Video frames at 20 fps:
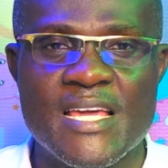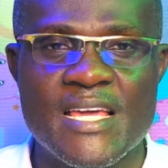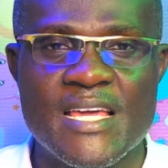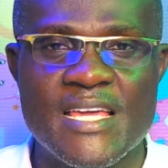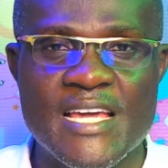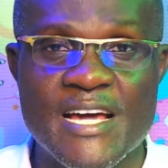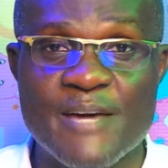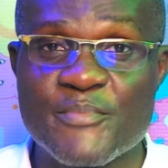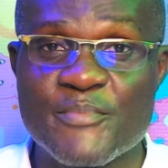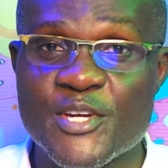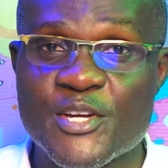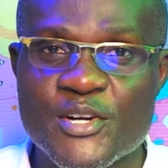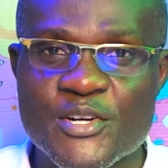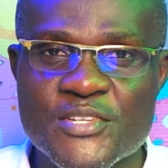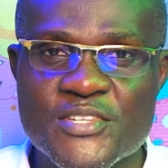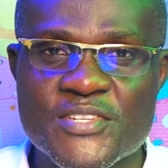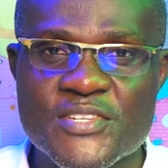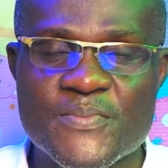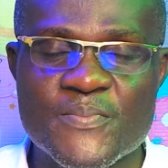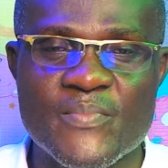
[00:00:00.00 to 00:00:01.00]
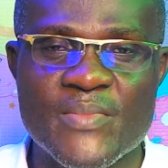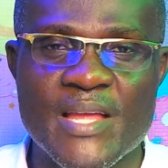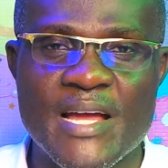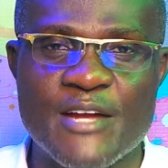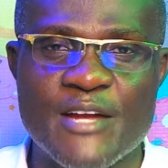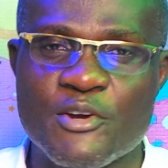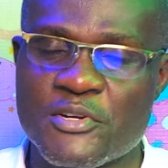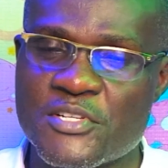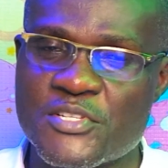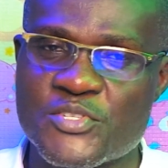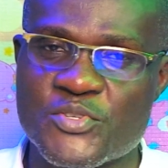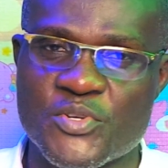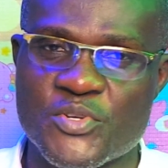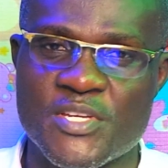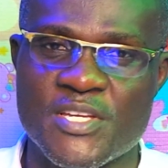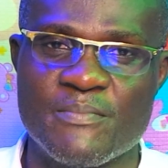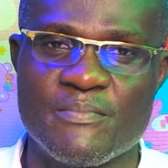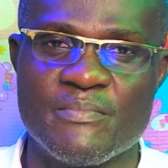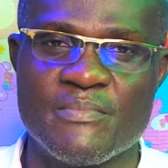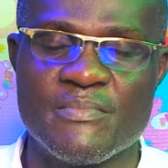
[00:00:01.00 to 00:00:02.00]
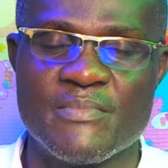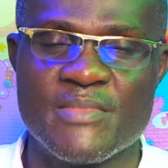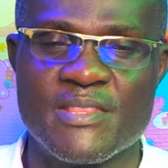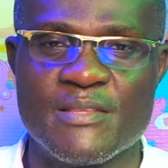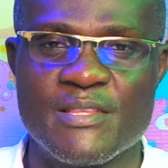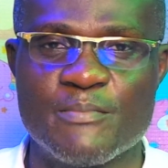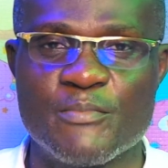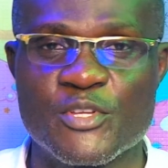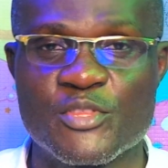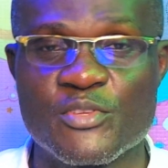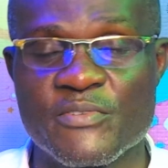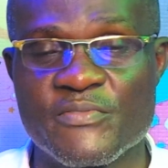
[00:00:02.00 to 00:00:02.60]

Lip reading: Yeah, because according to him, the both of